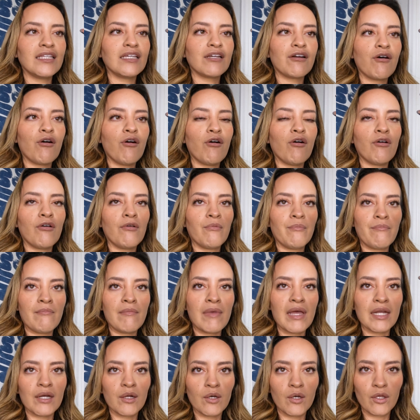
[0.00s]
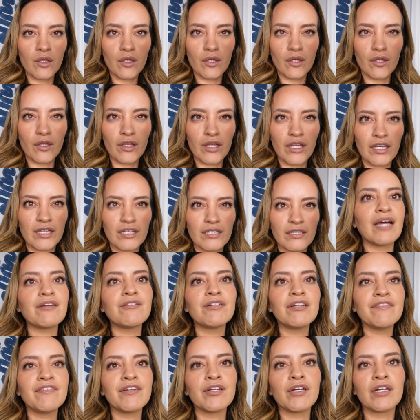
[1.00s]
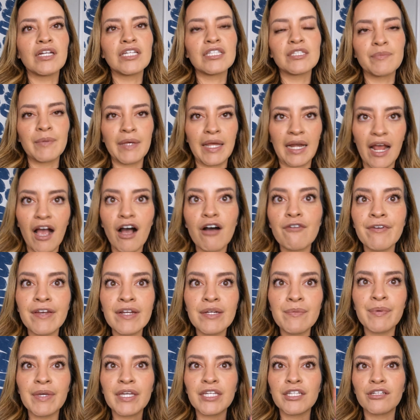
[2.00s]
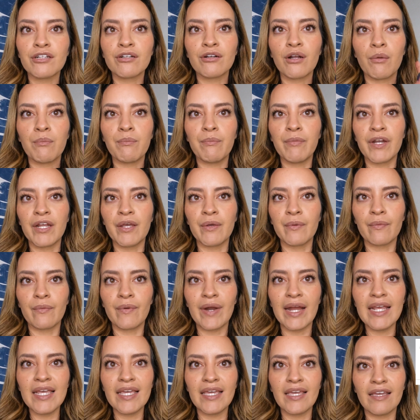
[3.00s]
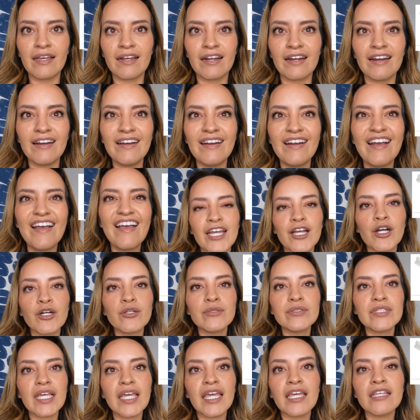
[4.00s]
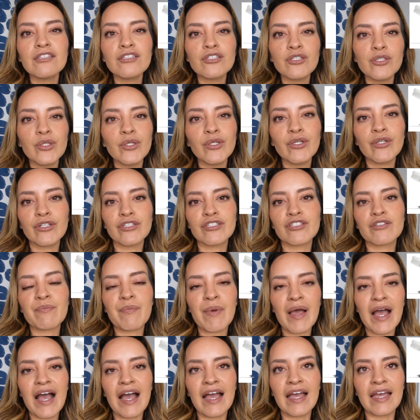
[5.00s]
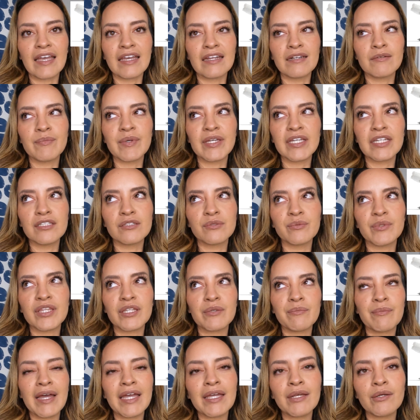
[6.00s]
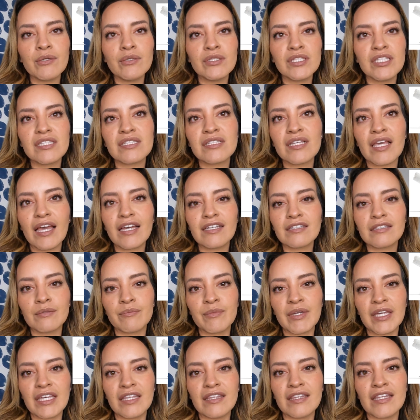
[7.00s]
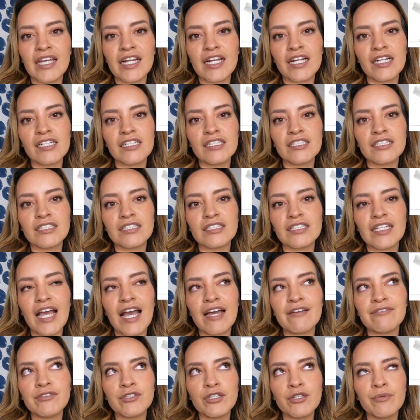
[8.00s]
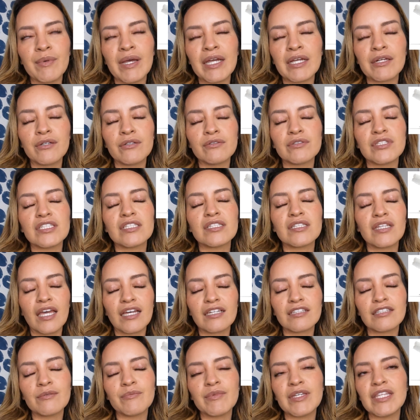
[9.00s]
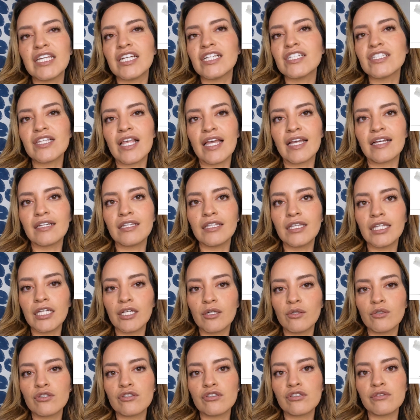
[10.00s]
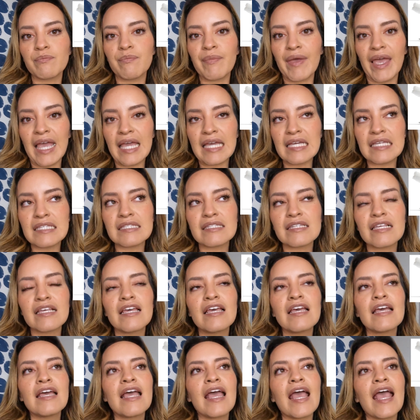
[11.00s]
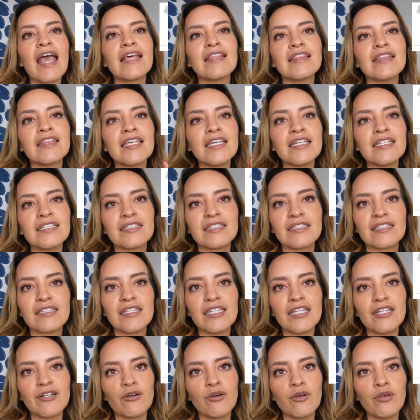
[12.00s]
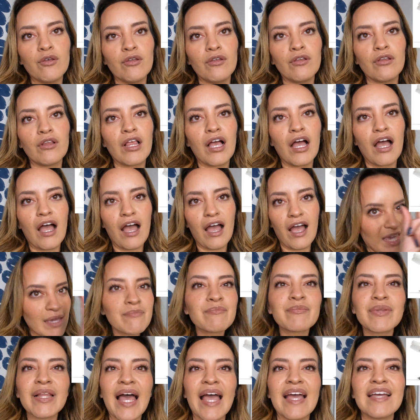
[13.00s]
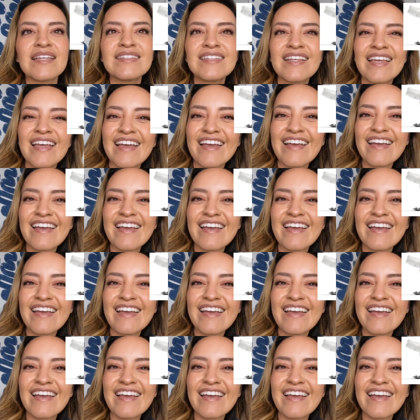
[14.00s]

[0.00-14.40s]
little metal, I don't even know how to explain it. I'll find a picture and I'll put it right here. It goes into your spine because with a microdiscectomy, after a microdiscectomy, there's like a little space. And this little implant,